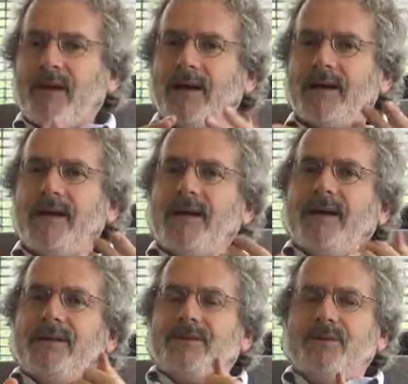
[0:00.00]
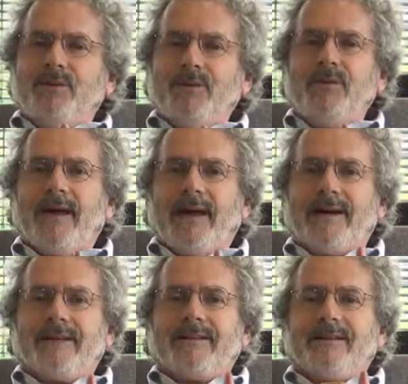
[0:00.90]
To do
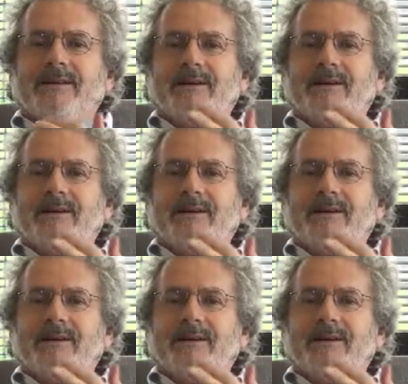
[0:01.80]
that,